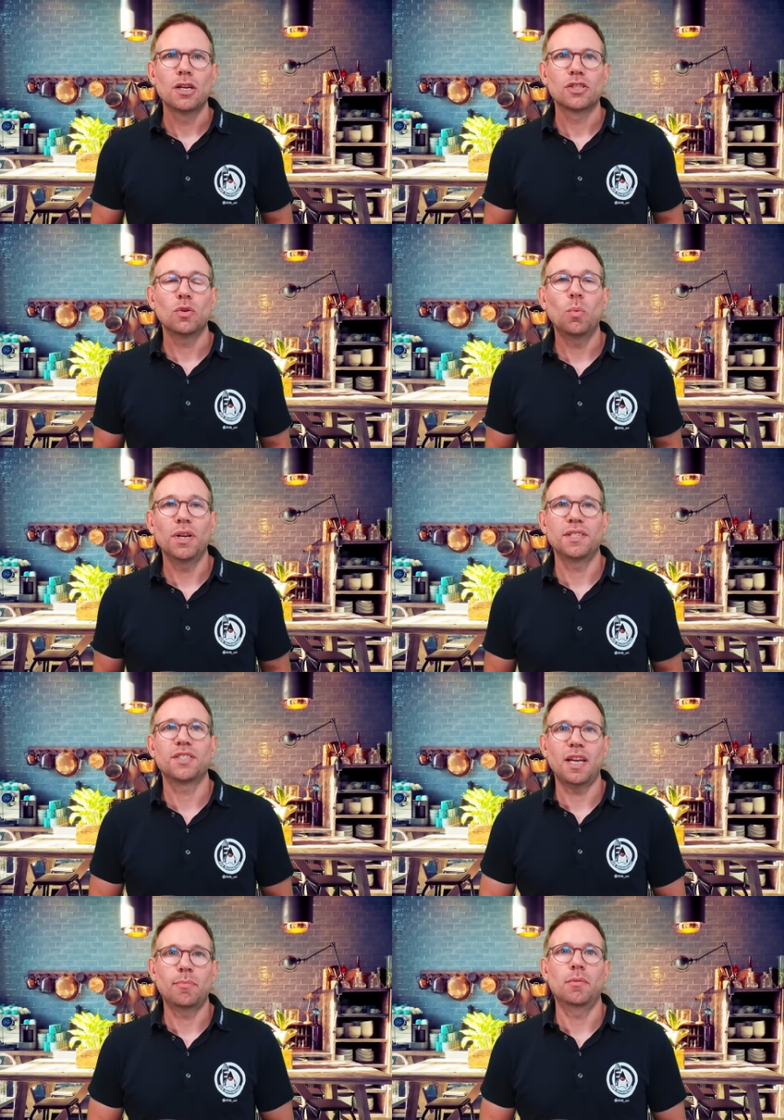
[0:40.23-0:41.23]
So what is
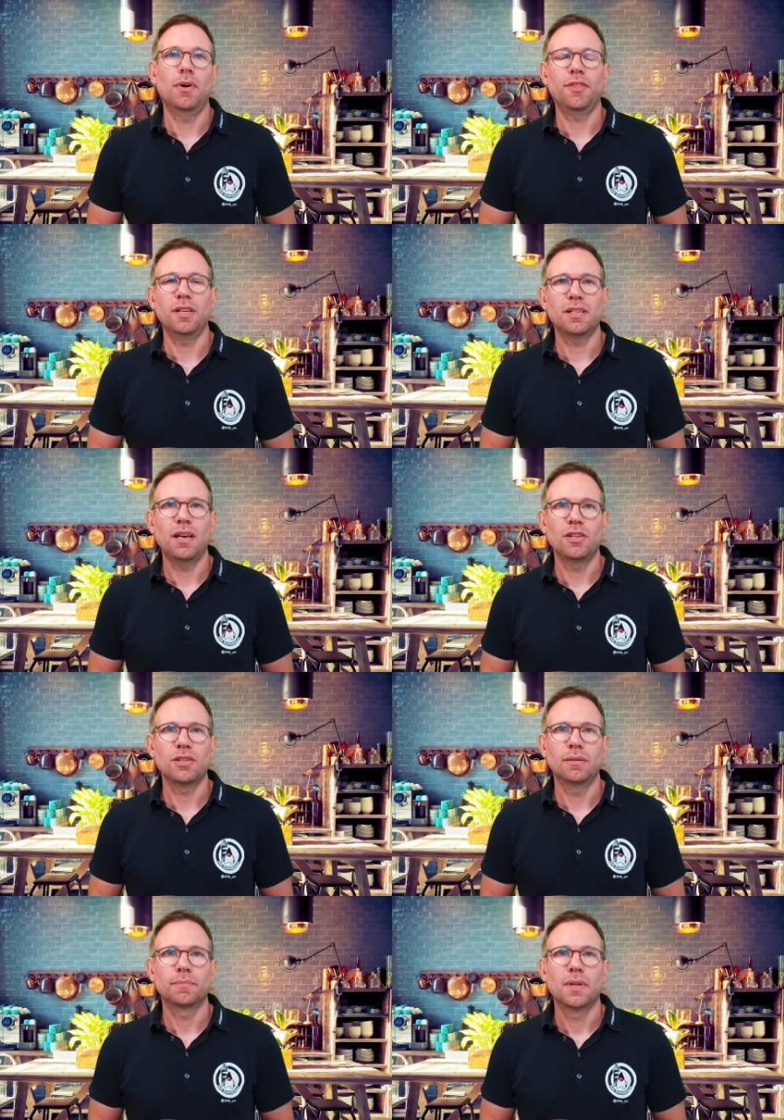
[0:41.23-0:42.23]
step-up
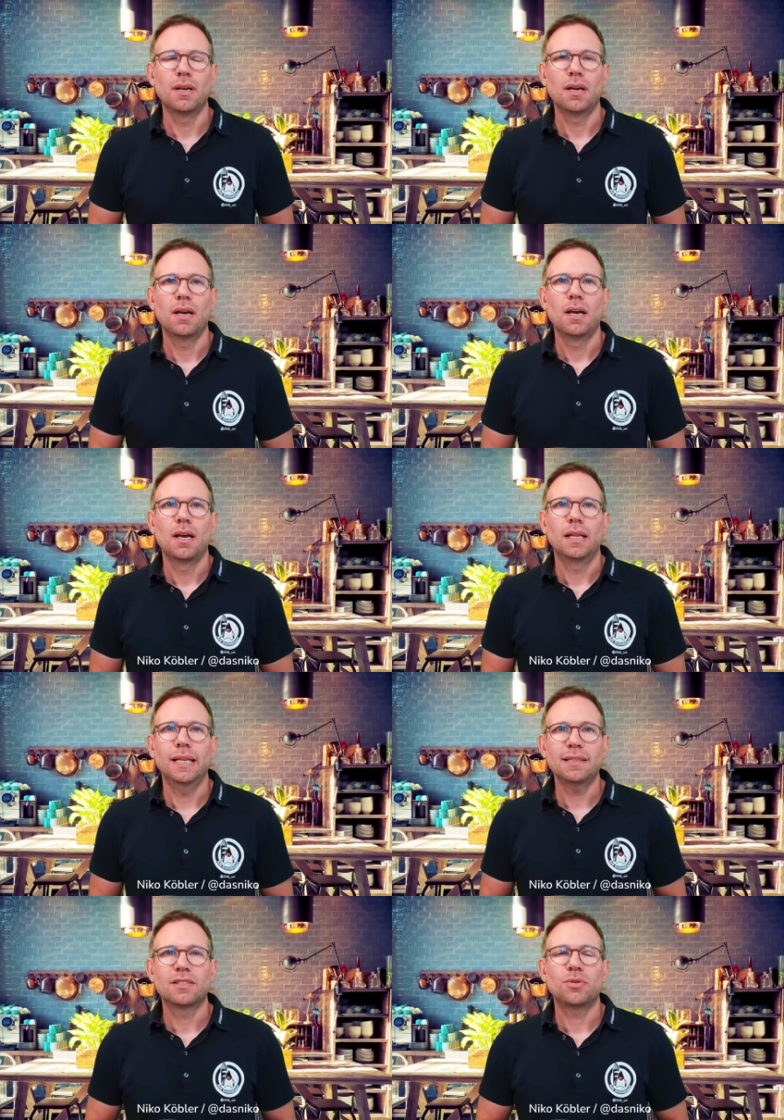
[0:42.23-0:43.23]
authentication?
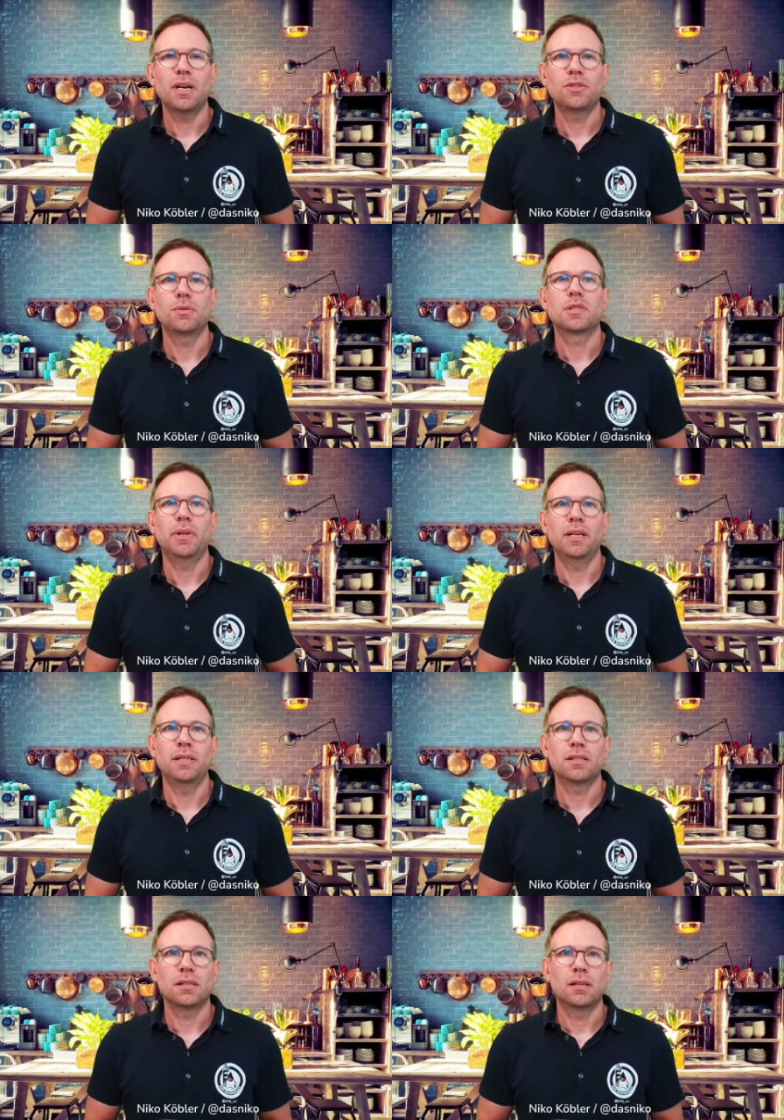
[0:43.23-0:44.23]
Let's try to explain
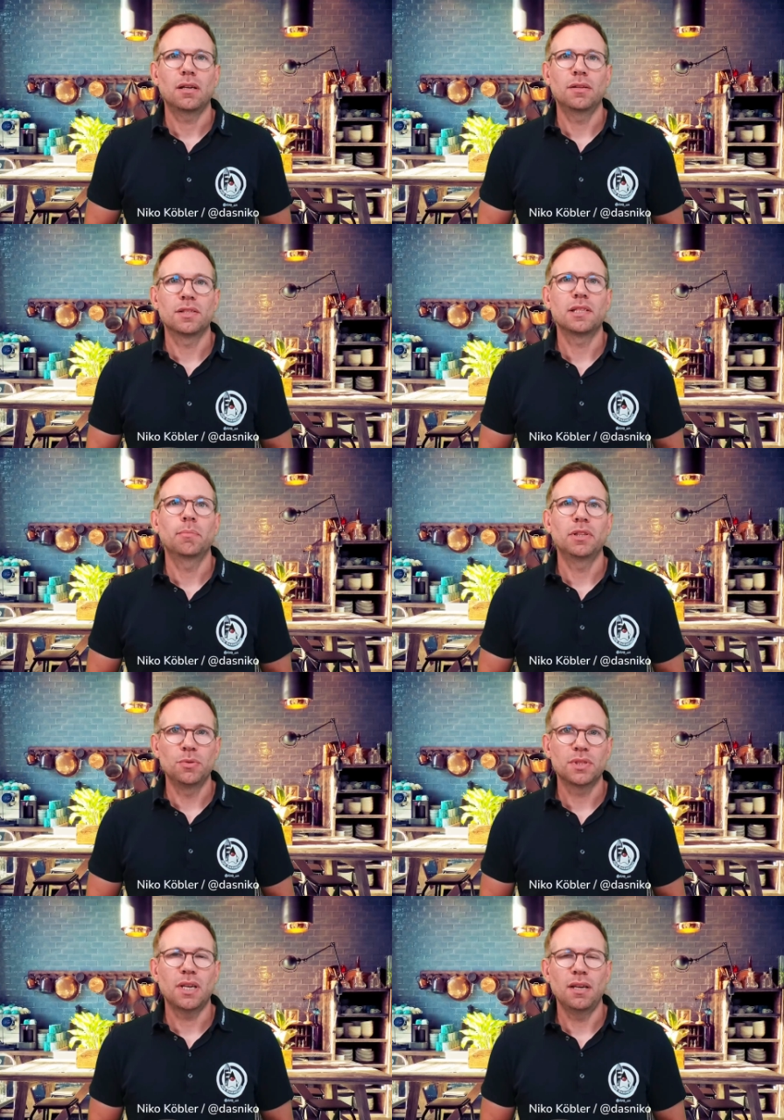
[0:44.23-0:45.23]
it in a simple
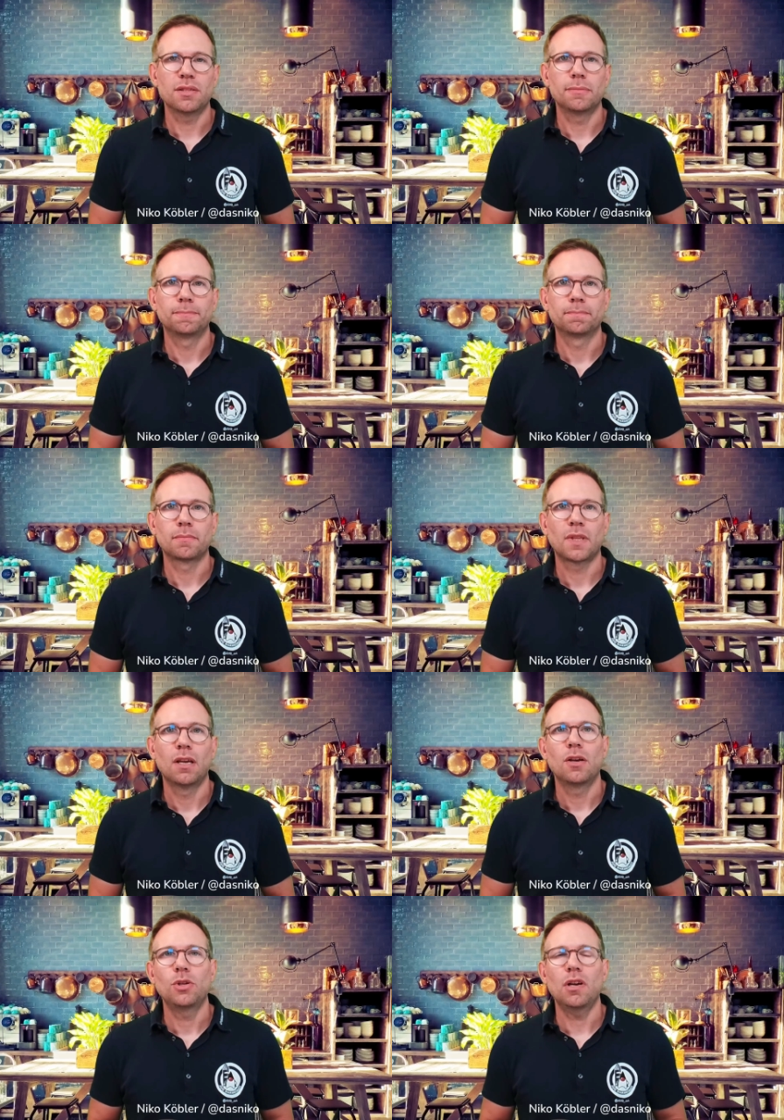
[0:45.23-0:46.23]
use case.
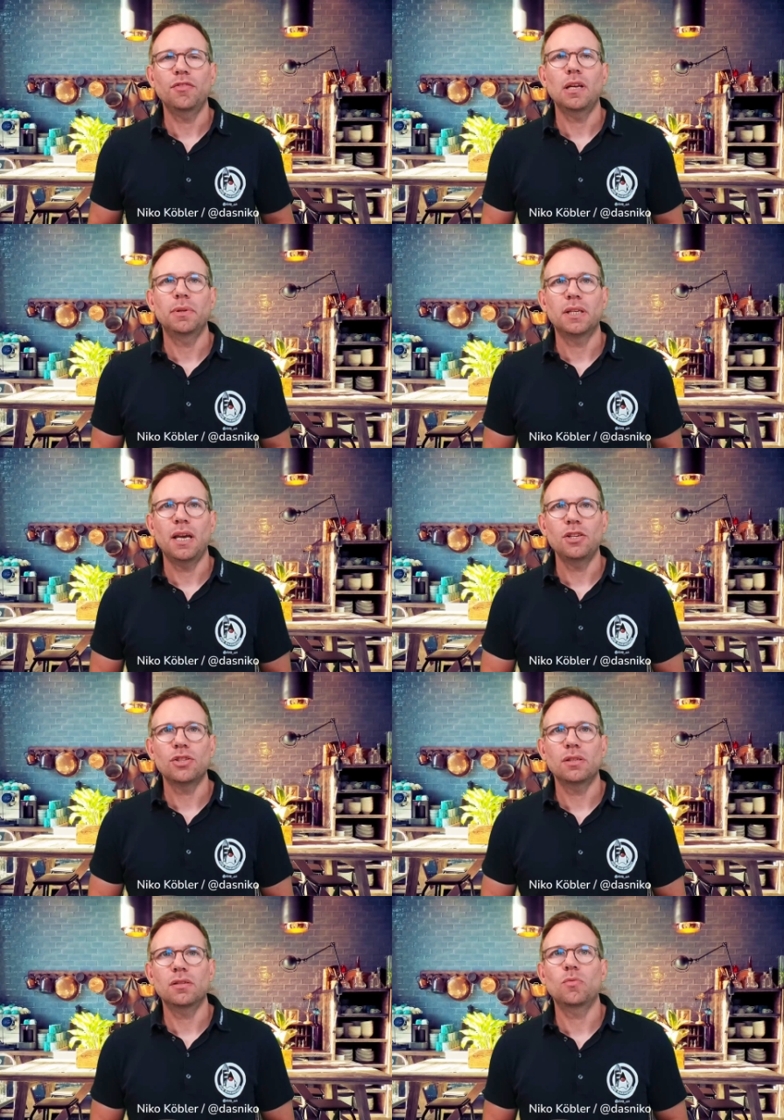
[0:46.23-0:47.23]
You have an
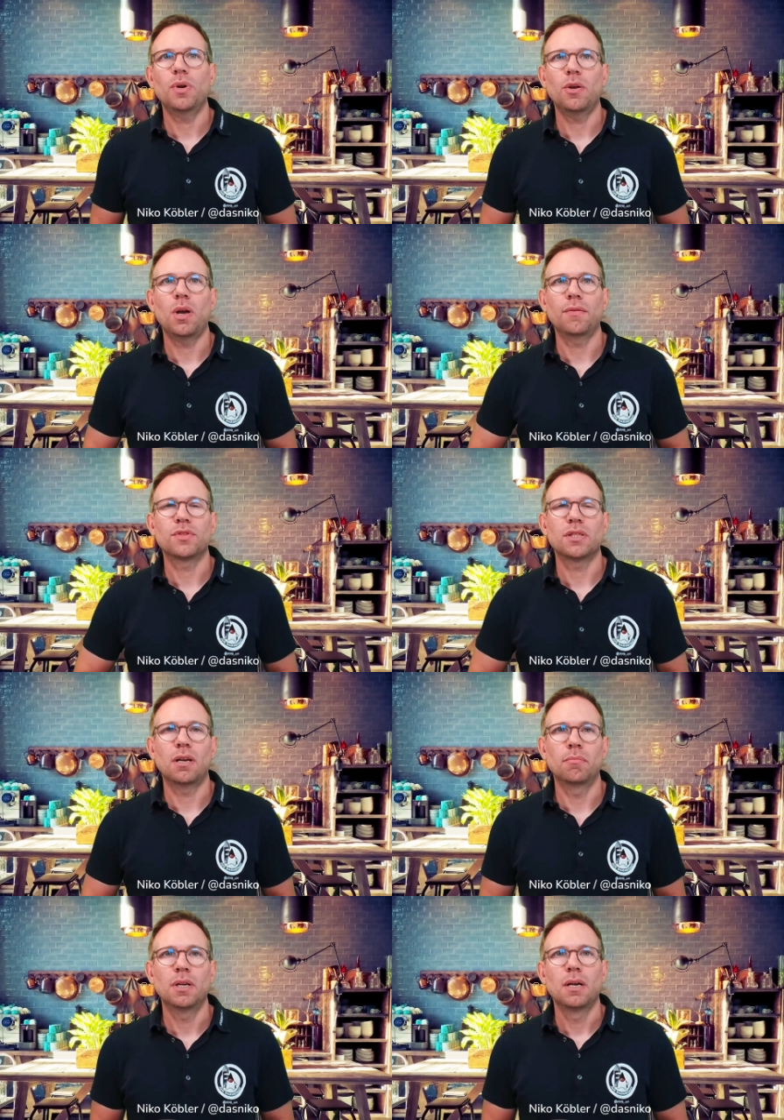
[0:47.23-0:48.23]
application where you have
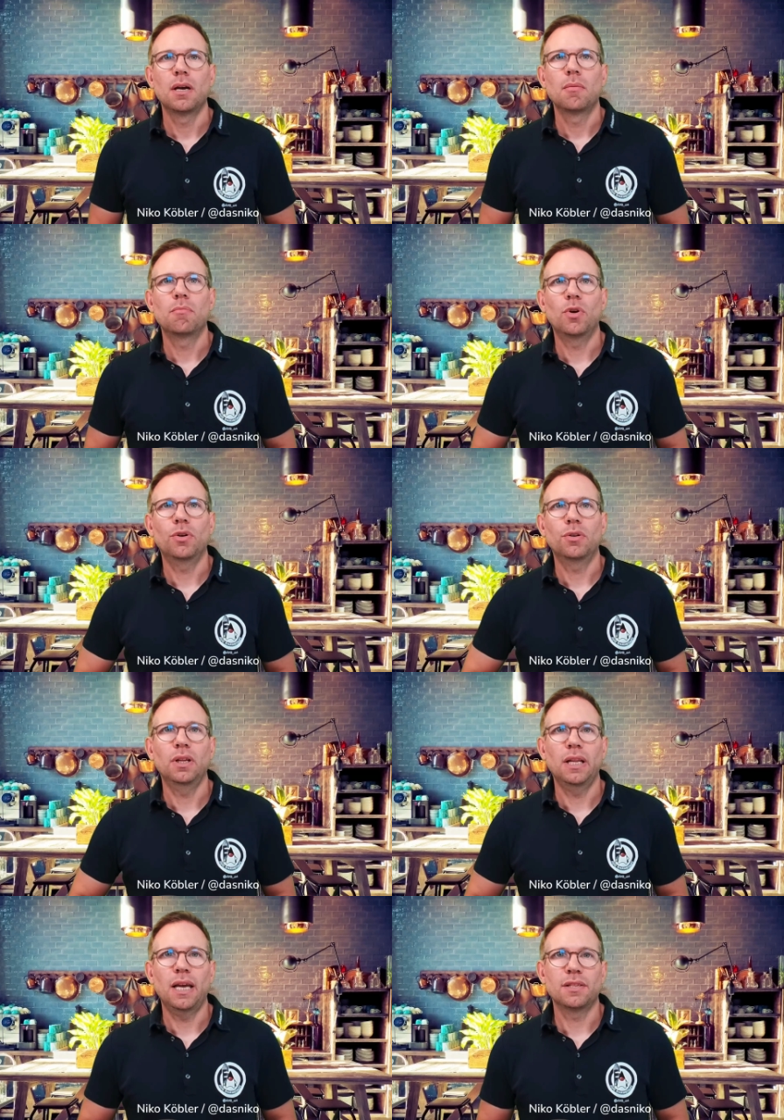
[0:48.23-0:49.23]
some more or
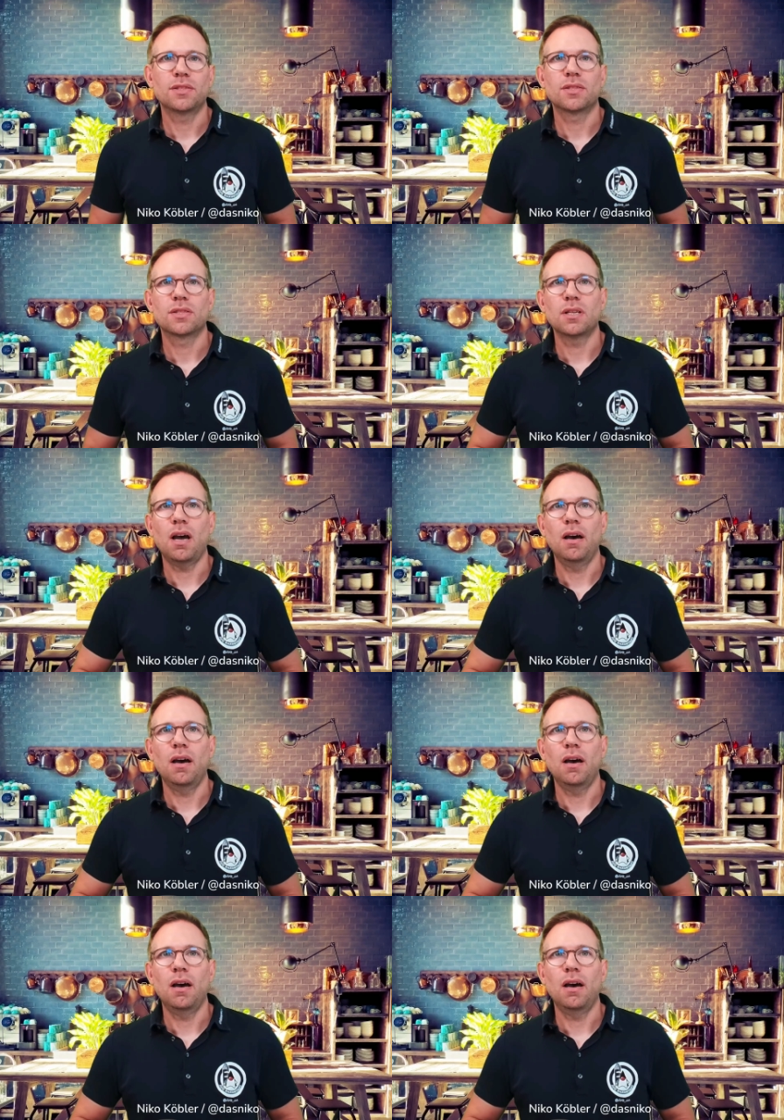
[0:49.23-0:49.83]
less